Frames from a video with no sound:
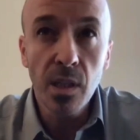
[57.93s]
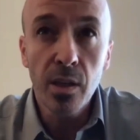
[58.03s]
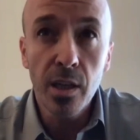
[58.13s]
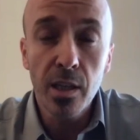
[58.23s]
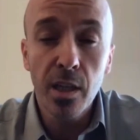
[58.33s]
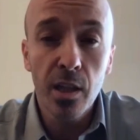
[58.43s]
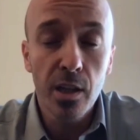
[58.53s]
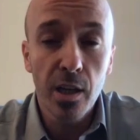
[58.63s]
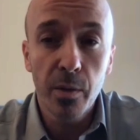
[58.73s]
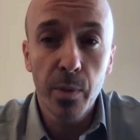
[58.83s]
that a
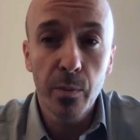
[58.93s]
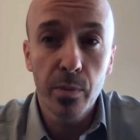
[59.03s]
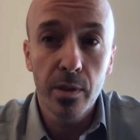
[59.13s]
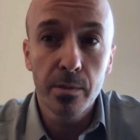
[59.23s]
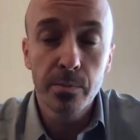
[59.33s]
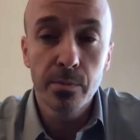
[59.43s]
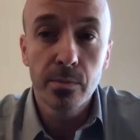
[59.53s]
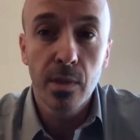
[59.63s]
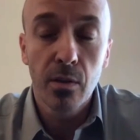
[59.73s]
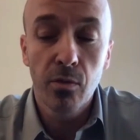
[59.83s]
lot of people
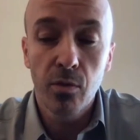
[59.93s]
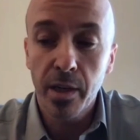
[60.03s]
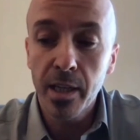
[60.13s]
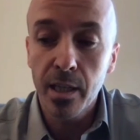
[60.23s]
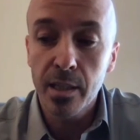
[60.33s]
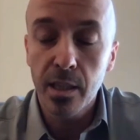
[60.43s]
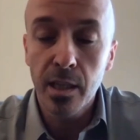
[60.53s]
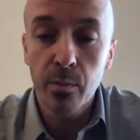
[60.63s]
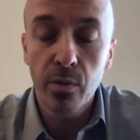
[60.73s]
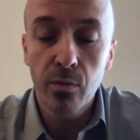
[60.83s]
forget.
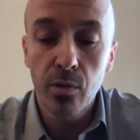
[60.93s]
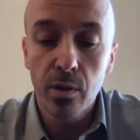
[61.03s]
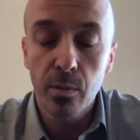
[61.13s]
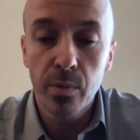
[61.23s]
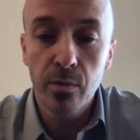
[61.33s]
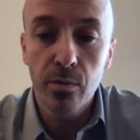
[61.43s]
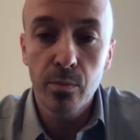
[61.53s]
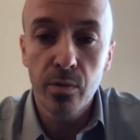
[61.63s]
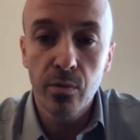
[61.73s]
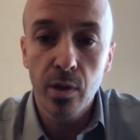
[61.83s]
And before
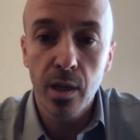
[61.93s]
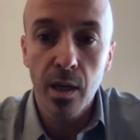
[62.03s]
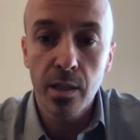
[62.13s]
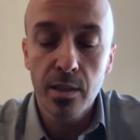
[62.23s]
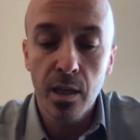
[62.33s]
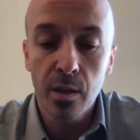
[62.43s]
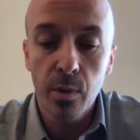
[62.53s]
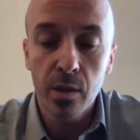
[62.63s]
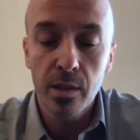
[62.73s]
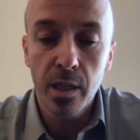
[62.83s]
I talk
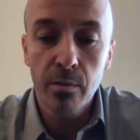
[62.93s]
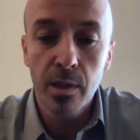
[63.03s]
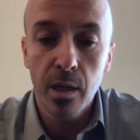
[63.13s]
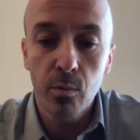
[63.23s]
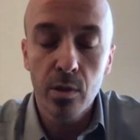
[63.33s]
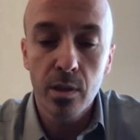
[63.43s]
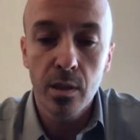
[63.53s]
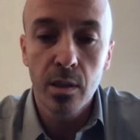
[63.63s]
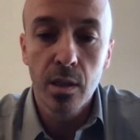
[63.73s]
about equity, I want to